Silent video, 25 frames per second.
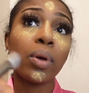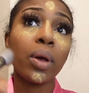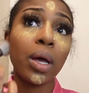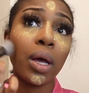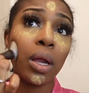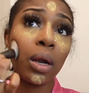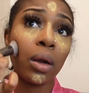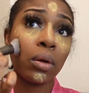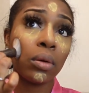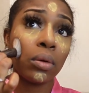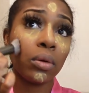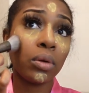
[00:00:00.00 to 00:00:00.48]

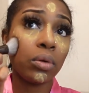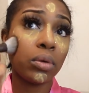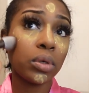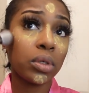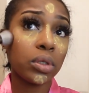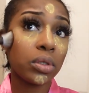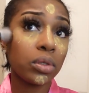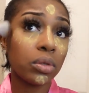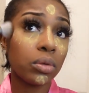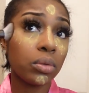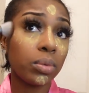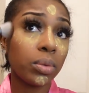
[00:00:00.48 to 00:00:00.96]
I don't do a
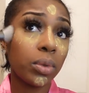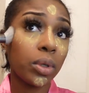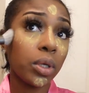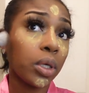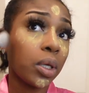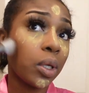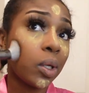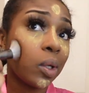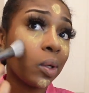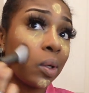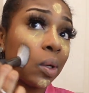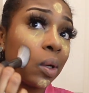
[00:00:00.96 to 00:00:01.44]

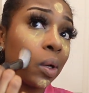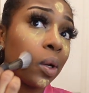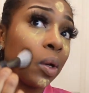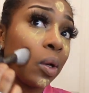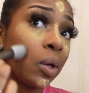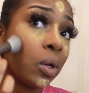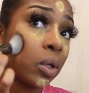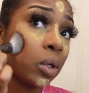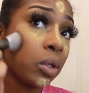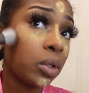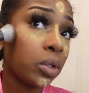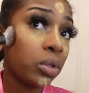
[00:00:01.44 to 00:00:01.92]
super
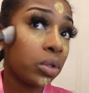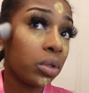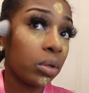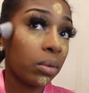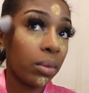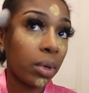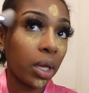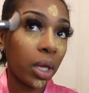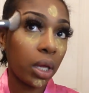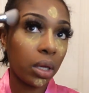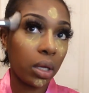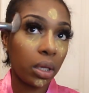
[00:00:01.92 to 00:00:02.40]

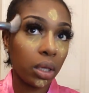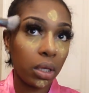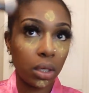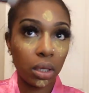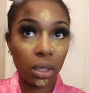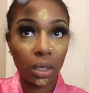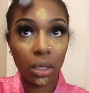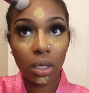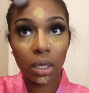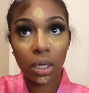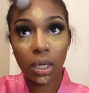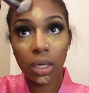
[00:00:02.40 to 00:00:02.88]
dramatic
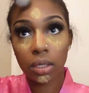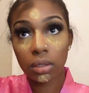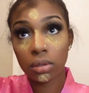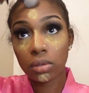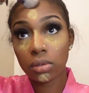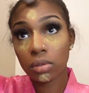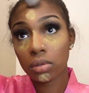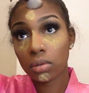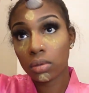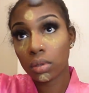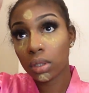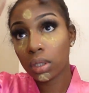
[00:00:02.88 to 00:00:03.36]

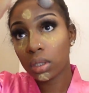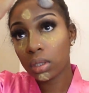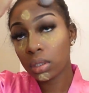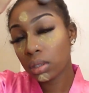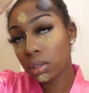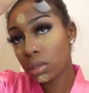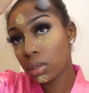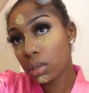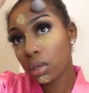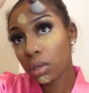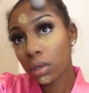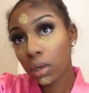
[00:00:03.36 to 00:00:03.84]
contour
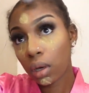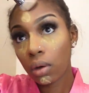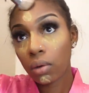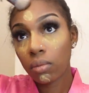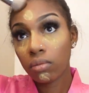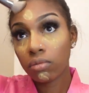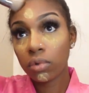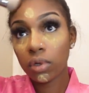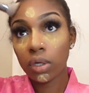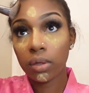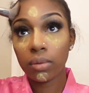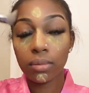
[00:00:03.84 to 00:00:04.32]

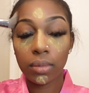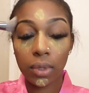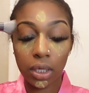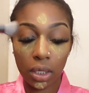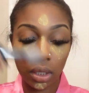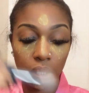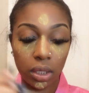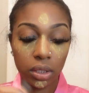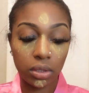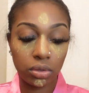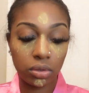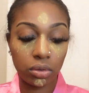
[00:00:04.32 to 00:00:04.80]
with my
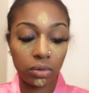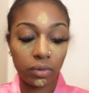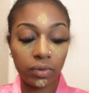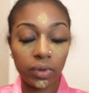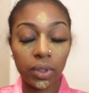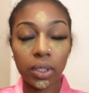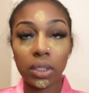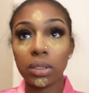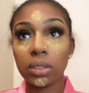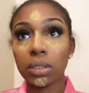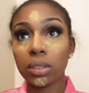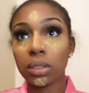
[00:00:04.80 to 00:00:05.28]
natural
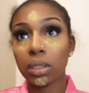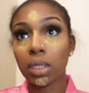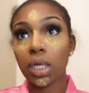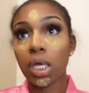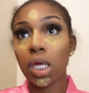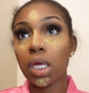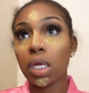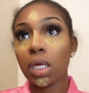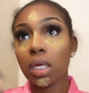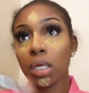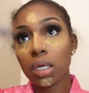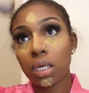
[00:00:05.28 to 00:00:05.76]
face.
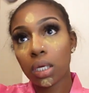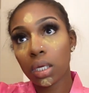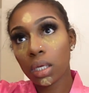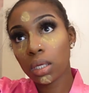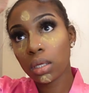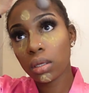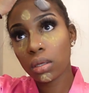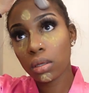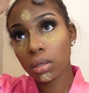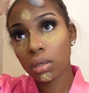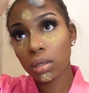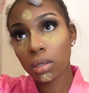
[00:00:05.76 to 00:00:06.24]
Like,
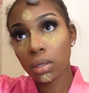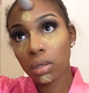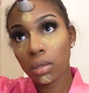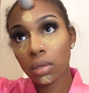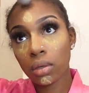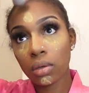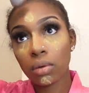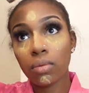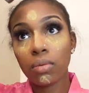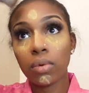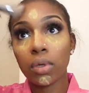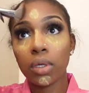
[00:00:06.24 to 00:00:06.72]

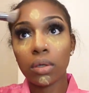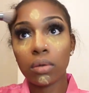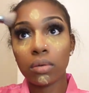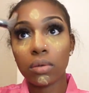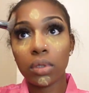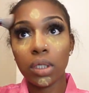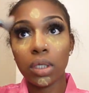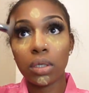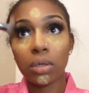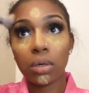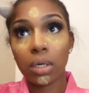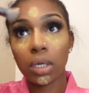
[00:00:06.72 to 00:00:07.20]
we don't
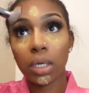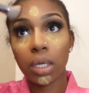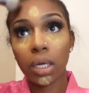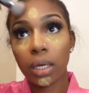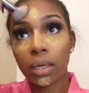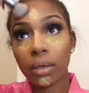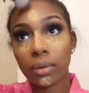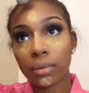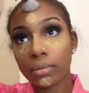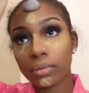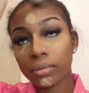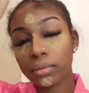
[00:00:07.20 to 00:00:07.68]
need all
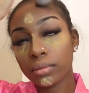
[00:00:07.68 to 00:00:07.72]
that.